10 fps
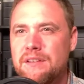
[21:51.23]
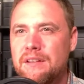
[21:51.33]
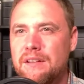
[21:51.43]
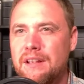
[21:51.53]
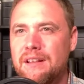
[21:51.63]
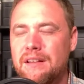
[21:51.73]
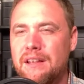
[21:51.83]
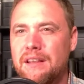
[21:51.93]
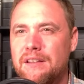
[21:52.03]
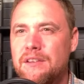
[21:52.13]
they
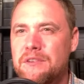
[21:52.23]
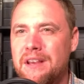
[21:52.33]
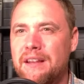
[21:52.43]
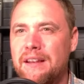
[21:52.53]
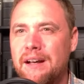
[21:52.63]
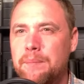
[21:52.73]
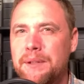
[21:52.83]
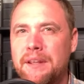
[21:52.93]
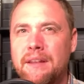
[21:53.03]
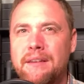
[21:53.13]
could use a hand up,
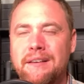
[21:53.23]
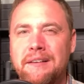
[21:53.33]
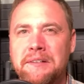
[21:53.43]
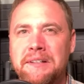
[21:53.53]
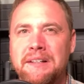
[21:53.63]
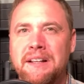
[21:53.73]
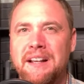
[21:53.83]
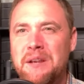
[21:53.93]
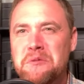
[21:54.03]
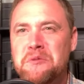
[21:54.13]
and
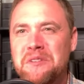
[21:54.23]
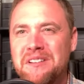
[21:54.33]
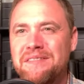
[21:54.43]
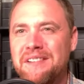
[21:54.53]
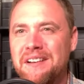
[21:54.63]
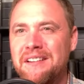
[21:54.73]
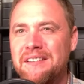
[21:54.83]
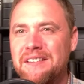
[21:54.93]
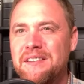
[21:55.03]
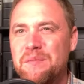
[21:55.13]
it was really fun
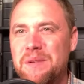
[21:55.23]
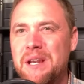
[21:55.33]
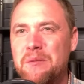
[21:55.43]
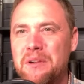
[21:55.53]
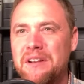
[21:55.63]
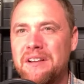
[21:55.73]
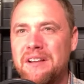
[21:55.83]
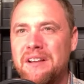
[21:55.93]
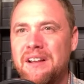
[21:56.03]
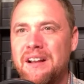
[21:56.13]
to be able to.
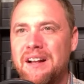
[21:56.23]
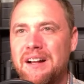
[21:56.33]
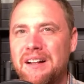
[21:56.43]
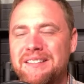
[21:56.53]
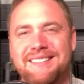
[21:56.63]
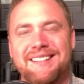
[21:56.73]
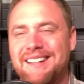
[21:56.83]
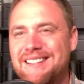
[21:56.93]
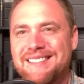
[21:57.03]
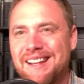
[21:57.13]

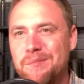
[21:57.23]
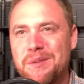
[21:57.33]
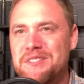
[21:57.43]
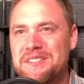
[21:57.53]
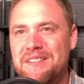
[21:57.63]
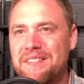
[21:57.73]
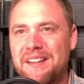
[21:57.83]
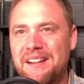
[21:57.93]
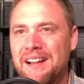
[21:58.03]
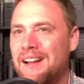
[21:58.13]
It's not a bunch of stuff
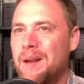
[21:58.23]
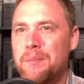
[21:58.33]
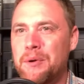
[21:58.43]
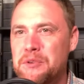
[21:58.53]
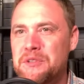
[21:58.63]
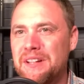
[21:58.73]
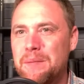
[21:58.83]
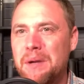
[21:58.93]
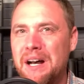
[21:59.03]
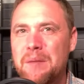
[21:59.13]
that I personally
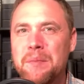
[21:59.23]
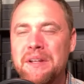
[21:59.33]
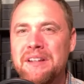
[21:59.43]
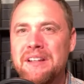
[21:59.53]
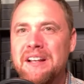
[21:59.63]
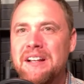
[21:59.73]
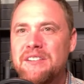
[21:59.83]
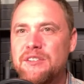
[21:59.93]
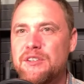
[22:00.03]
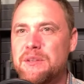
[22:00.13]
bought, but
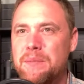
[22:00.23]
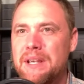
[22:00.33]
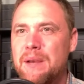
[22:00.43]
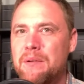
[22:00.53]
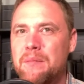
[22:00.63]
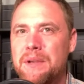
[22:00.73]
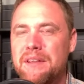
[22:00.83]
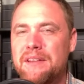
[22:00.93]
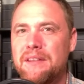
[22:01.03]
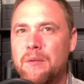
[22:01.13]
just to be able to
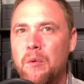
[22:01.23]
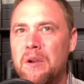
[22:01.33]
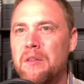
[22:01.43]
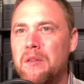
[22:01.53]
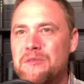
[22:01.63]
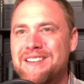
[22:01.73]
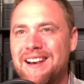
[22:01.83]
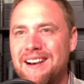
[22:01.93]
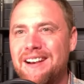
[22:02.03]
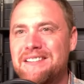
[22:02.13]
be one of those
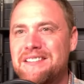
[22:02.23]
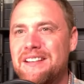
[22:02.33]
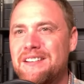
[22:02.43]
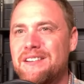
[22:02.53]
guys that,